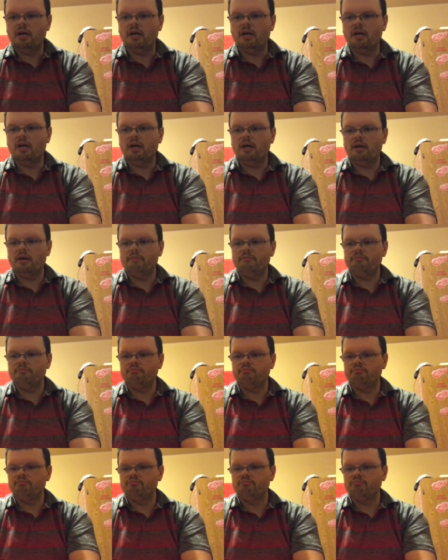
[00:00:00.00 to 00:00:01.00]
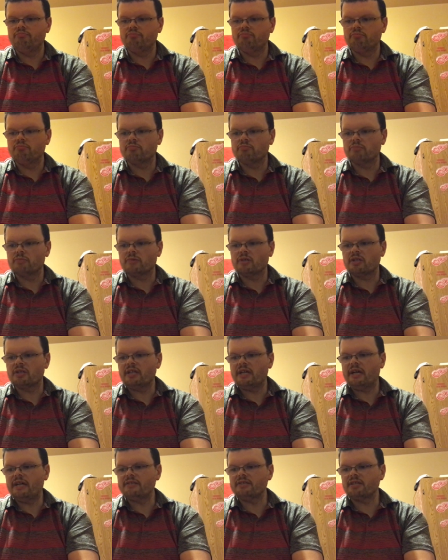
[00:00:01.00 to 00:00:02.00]
Um,
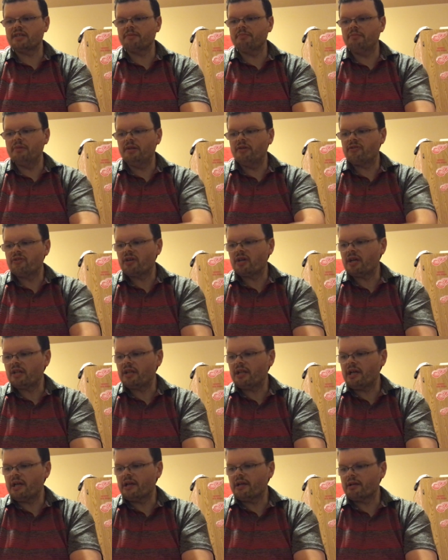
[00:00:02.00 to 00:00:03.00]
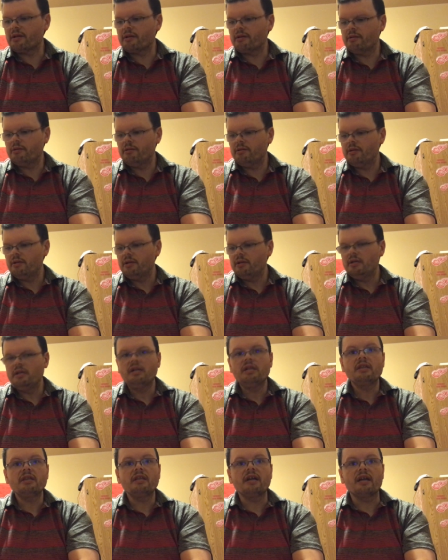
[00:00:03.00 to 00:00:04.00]
classic music I like,
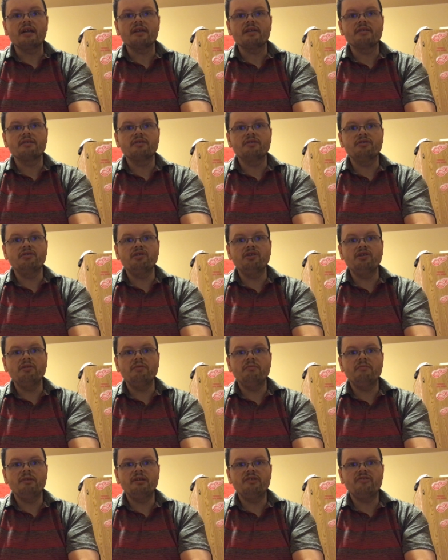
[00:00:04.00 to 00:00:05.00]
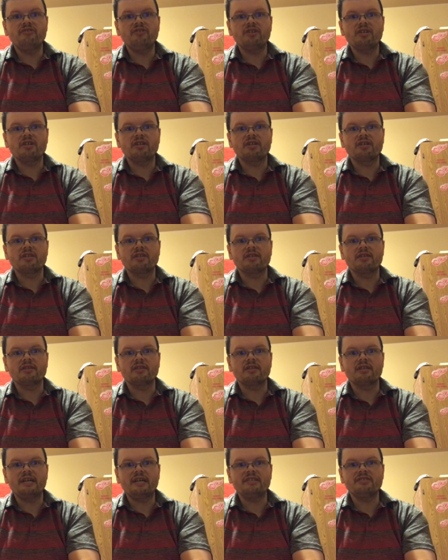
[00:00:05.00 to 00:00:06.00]
like doom music.
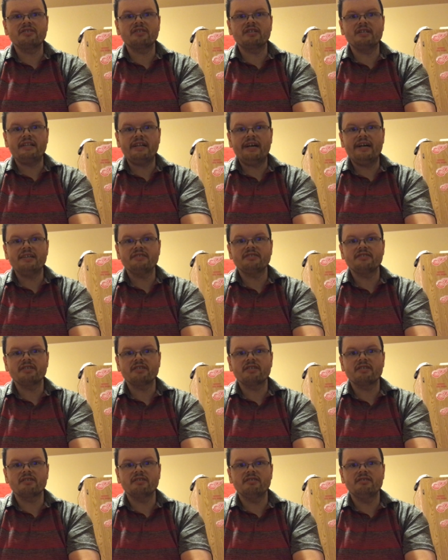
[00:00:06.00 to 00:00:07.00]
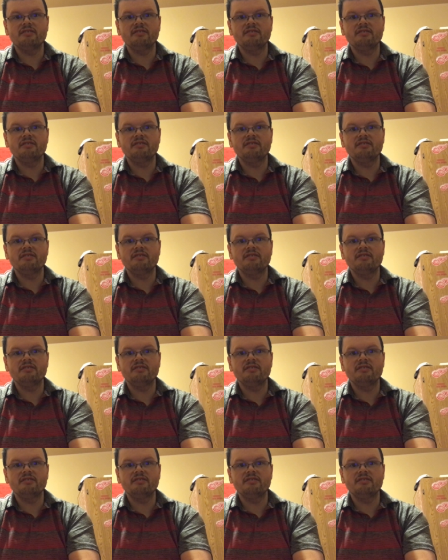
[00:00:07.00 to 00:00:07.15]
That's classic.